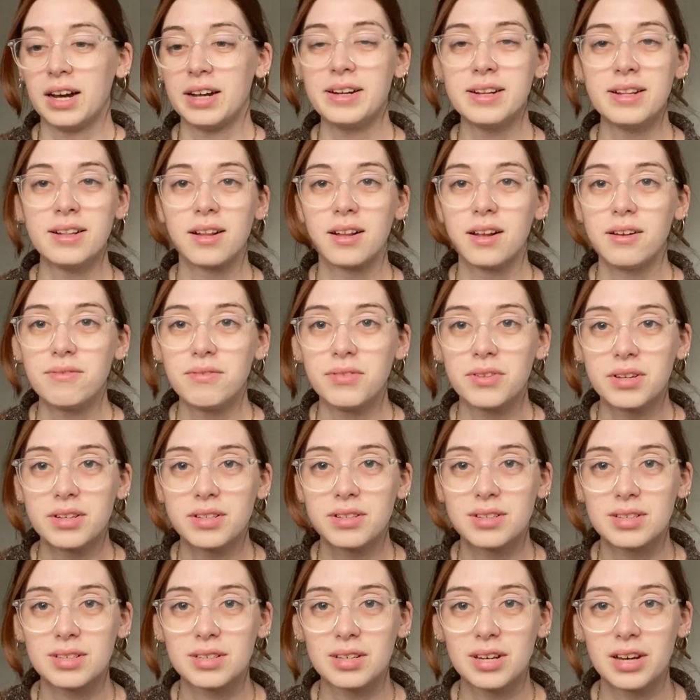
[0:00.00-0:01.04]
didn't love
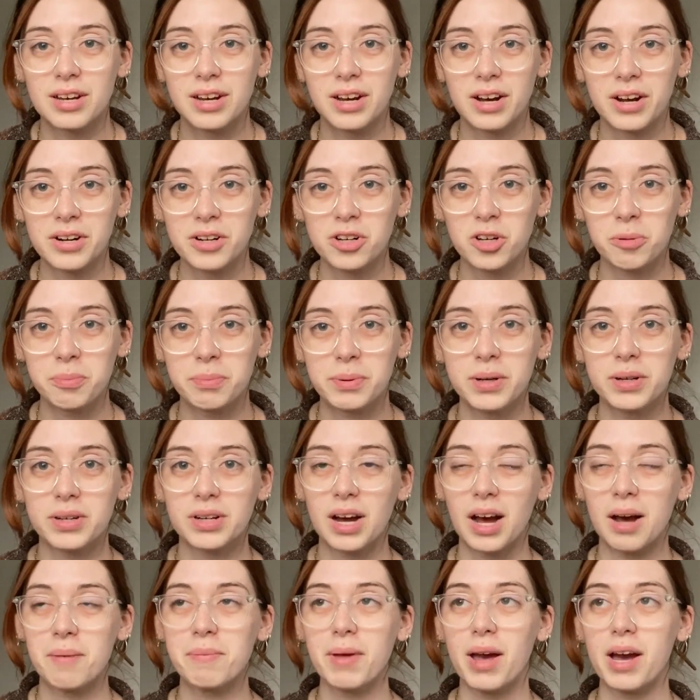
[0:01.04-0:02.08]
this audiobook,
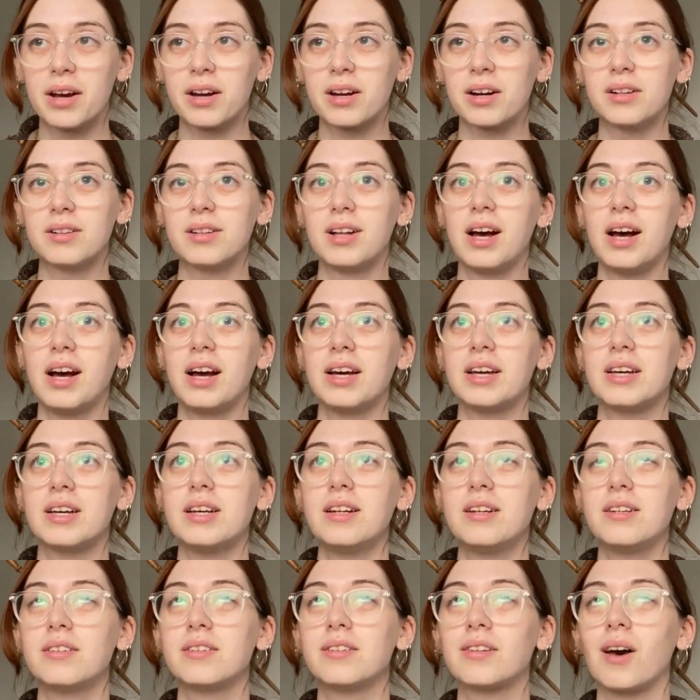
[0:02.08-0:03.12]
I'm not gonna lie. It
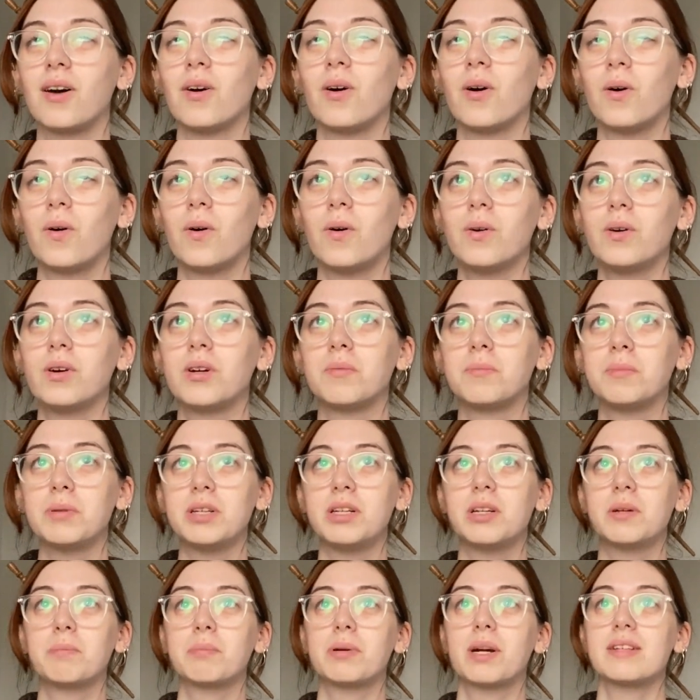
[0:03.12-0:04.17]
is horribly
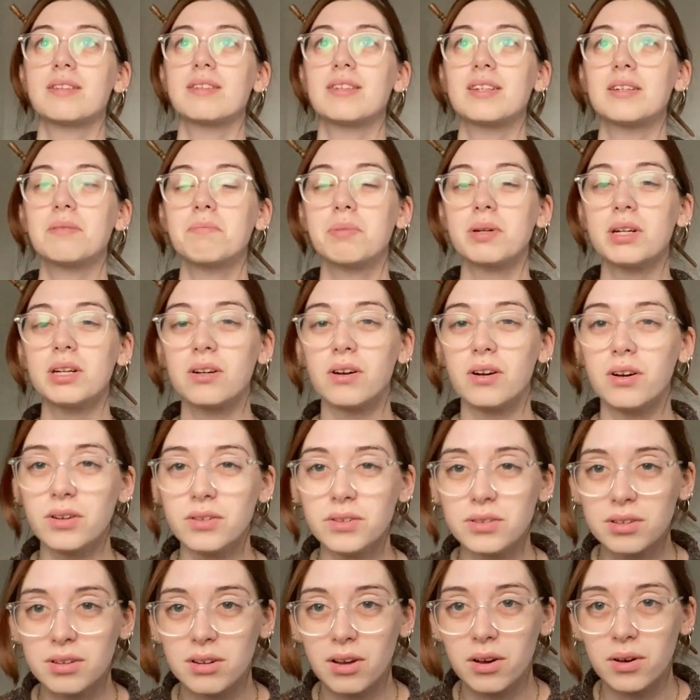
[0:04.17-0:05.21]
depressing, but it
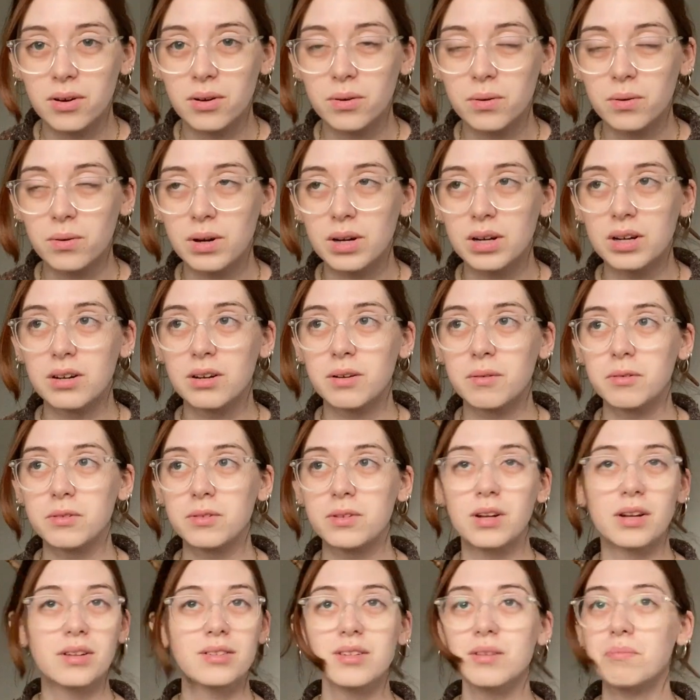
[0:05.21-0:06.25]
also
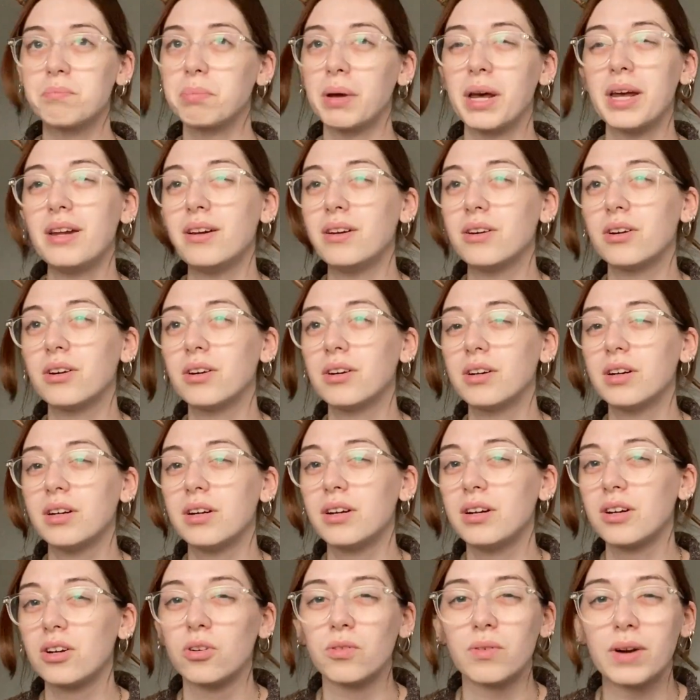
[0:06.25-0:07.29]
doesn't paint her in
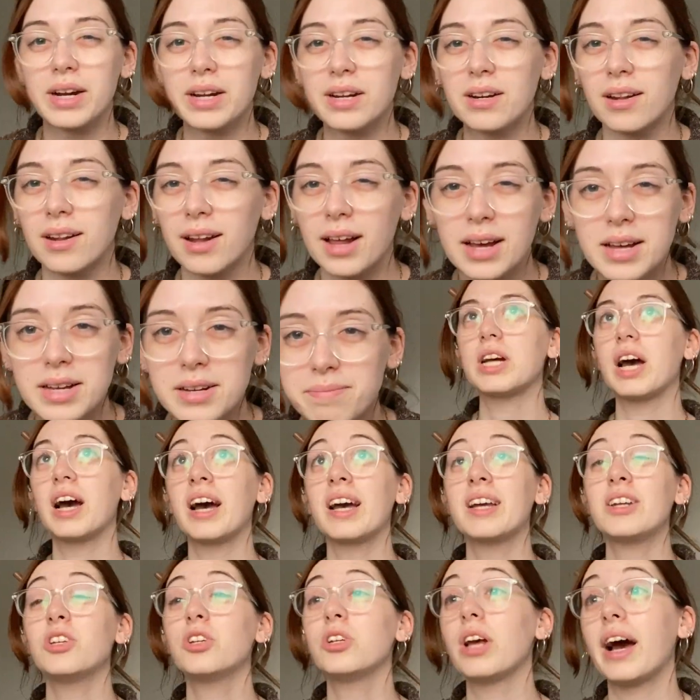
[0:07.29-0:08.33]
a great light.
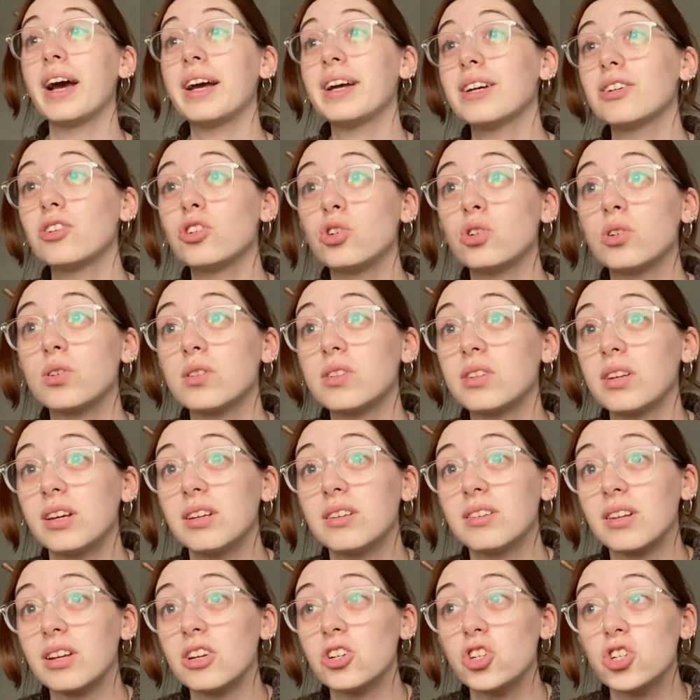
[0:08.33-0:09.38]
I guess you could say
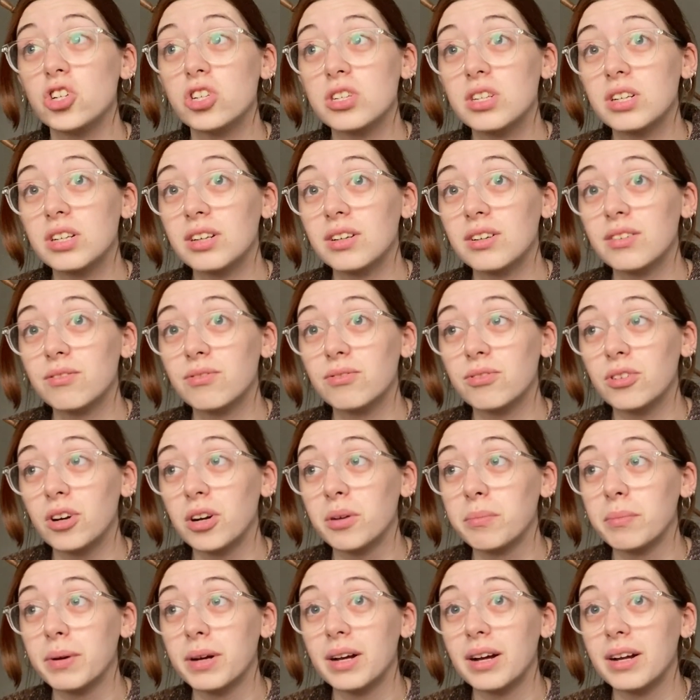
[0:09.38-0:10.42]
it's interesting
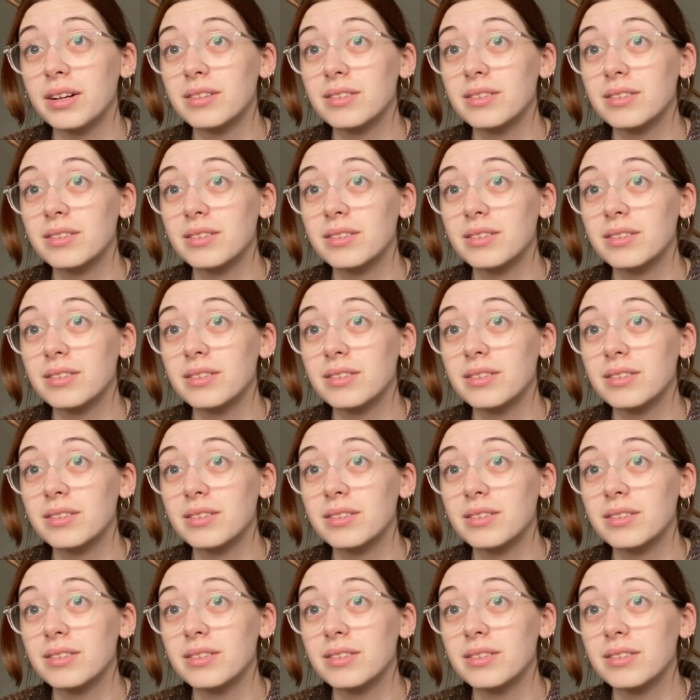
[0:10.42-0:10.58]
from a